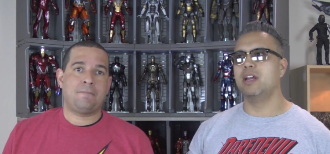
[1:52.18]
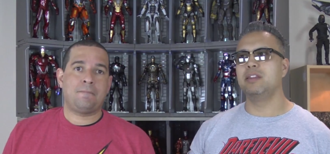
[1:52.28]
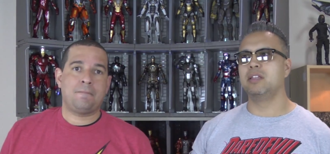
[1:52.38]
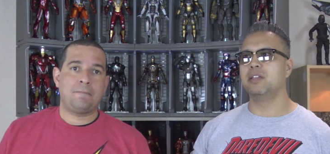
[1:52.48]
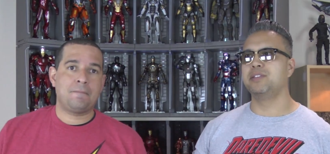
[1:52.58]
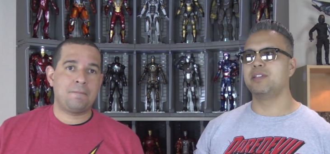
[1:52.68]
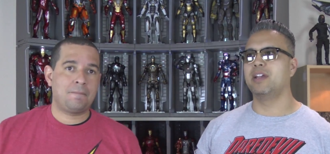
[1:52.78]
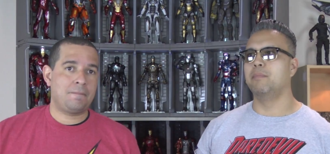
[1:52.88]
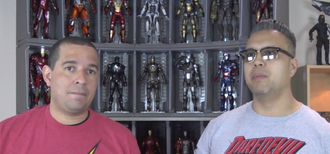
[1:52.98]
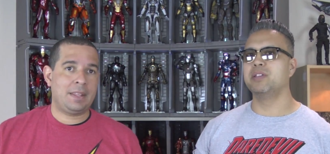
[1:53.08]
Speaker 1: I think this is like
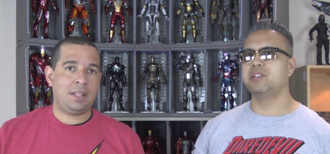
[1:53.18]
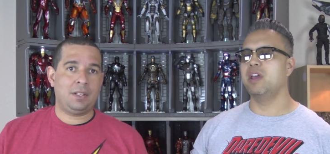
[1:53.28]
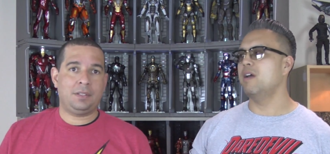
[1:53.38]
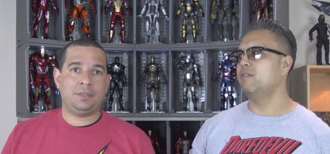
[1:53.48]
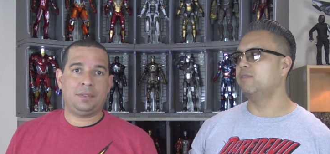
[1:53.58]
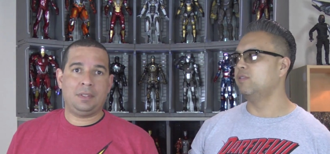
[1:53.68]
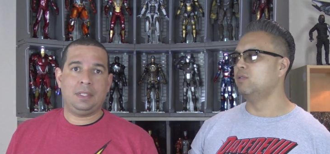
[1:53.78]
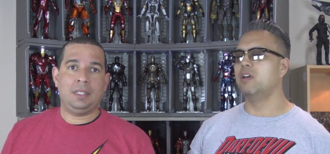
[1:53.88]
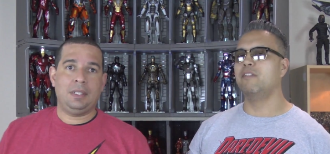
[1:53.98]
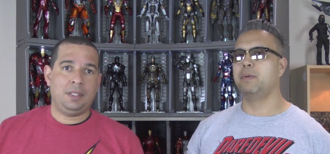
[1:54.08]
a must-have if you
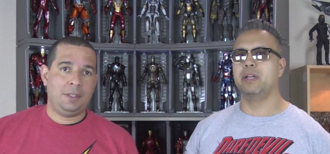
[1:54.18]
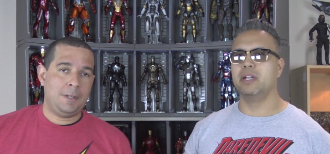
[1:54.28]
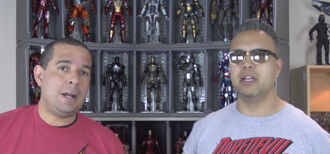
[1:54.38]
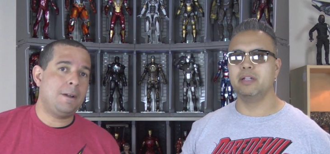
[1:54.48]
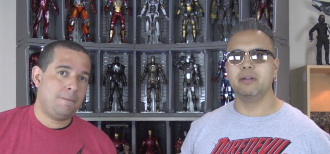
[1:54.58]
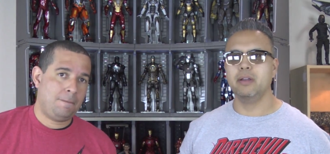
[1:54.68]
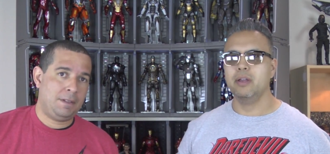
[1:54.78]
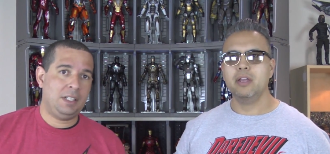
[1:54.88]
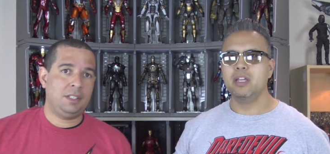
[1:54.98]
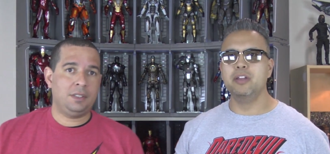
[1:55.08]
love Pinhead. Uh-huh.
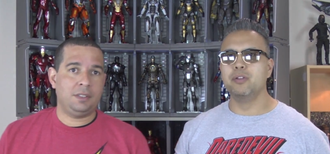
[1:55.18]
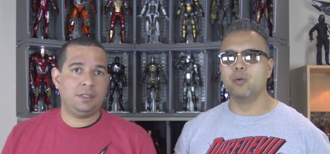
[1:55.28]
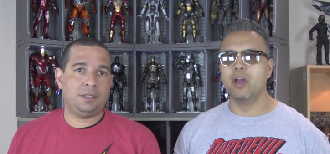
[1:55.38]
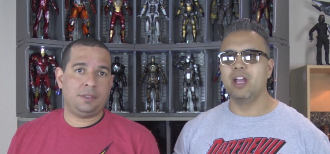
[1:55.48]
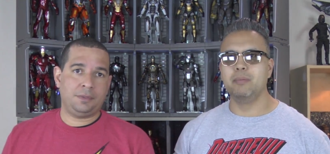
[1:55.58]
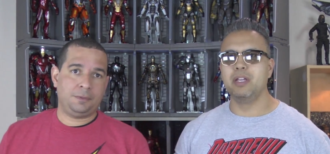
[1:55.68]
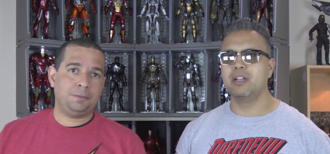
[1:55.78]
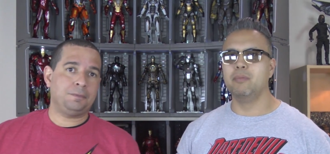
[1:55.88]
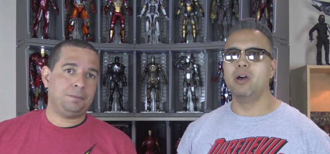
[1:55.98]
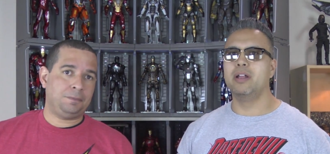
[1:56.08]
Either way, I mean,
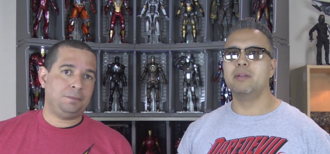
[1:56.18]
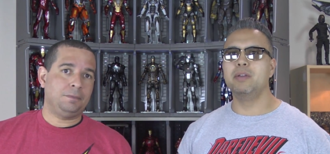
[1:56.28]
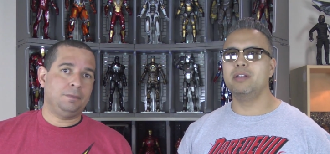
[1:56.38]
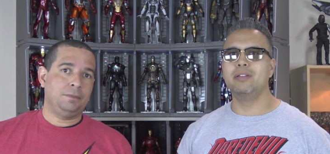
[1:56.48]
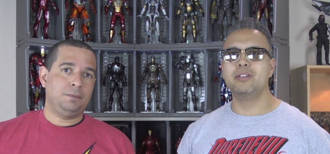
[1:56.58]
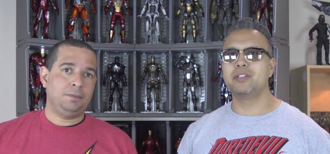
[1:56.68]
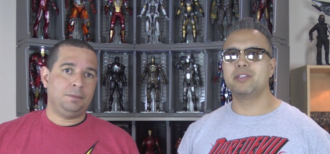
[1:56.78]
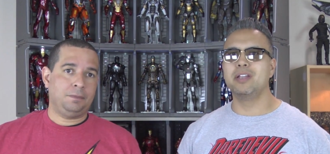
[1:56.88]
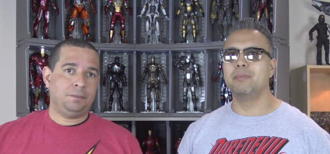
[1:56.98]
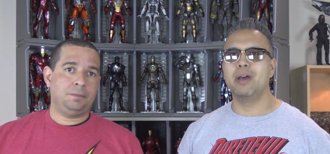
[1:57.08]
come on. I mean, you just
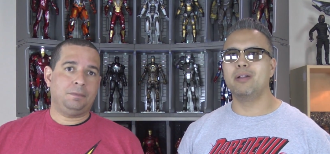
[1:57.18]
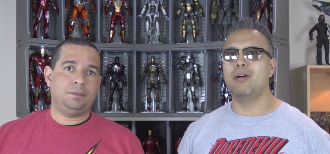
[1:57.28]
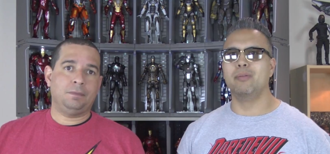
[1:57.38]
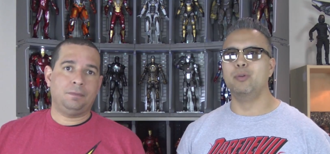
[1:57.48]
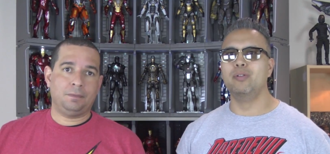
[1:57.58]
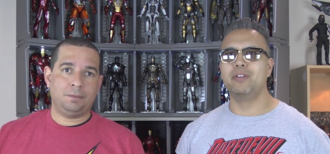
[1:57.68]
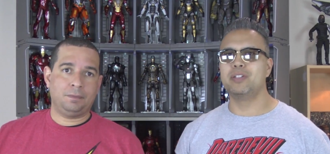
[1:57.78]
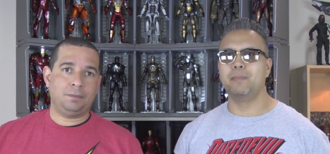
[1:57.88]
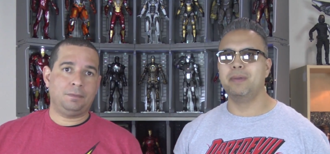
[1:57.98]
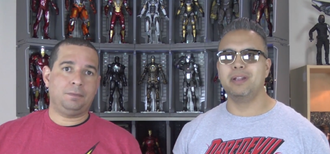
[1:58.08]
think about all the movies
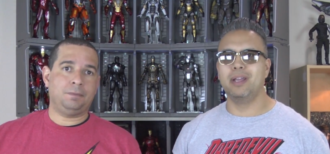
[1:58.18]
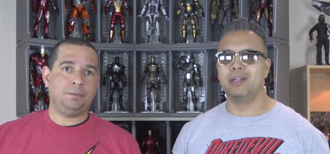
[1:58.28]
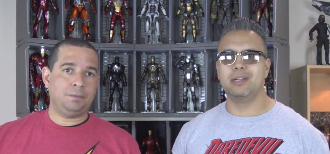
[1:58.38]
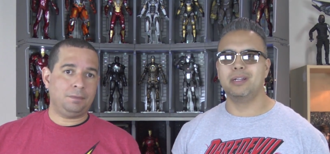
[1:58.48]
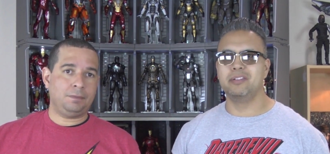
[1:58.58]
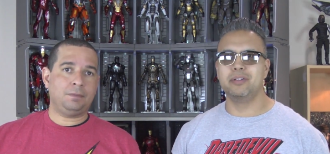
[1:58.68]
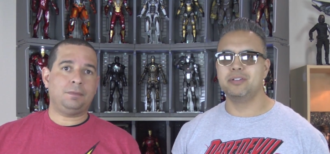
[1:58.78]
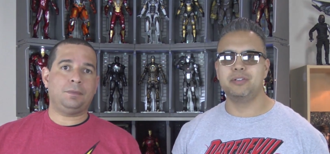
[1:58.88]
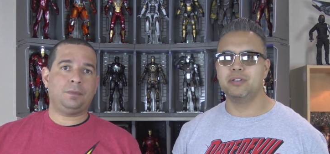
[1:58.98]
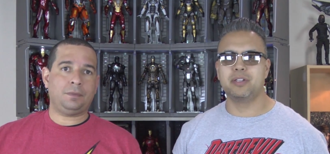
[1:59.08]
with Pinhead in it, and you
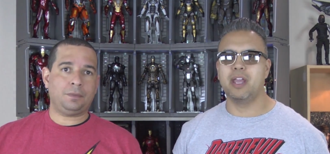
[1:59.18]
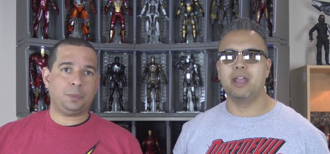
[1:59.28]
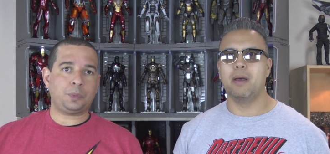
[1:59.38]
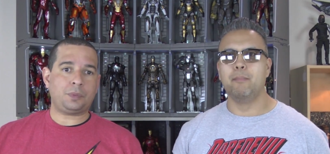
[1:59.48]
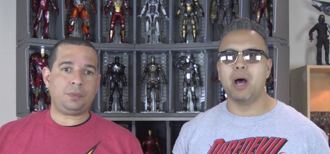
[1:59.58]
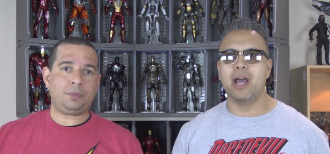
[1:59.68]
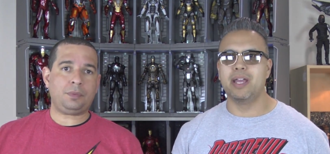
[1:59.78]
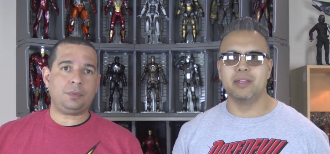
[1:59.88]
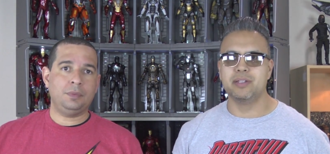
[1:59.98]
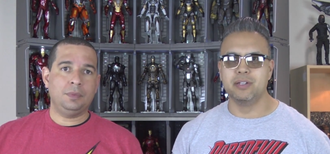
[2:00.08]
just say, hey, I'm buying
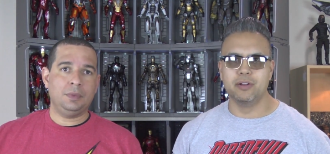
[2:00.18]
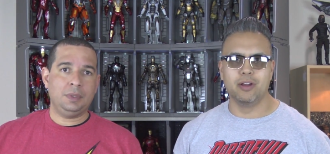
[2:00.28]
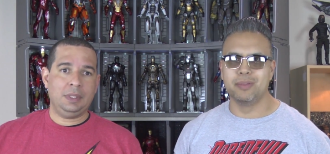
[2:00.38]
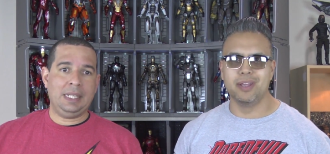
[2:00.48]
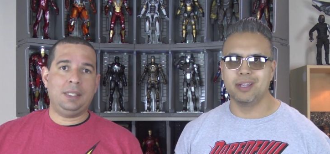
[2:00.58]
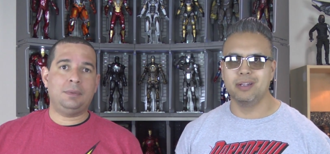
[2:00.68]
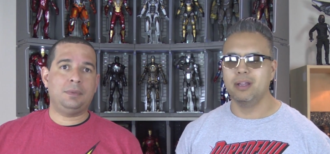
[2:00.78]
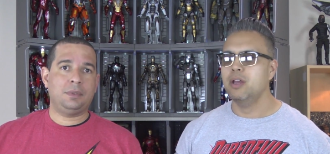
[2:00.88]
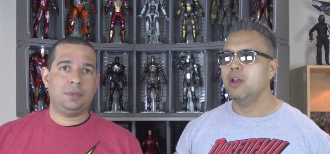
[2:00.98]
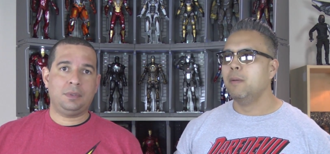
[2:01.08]
this. You know what I'm thinking?
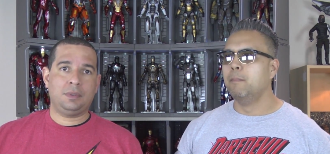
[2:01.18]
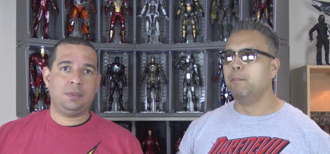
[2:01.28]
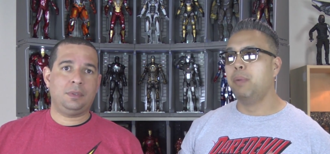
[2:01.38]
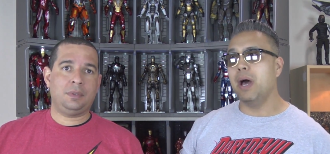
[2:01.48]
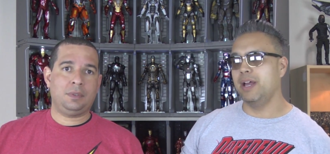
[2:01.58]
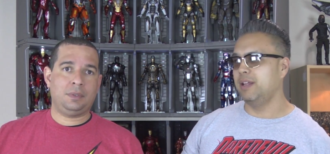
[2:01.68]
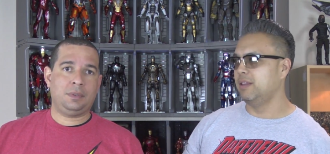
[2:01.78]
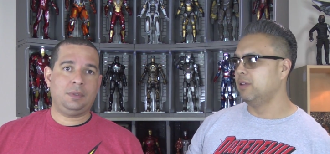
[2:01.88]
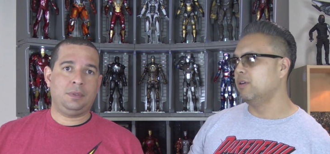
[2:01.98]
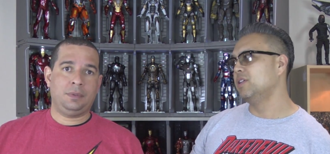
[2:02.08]
Yeah. But
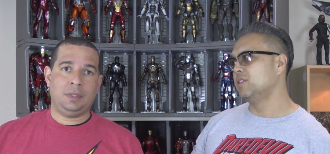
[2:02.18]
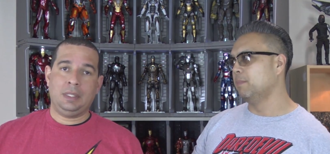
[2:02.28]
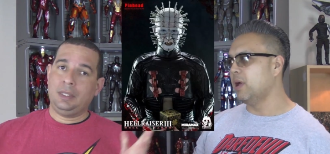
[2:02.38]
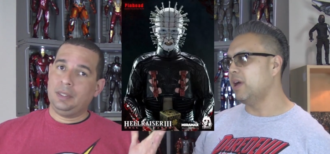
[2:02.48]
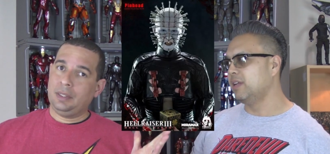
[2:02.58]
there is a but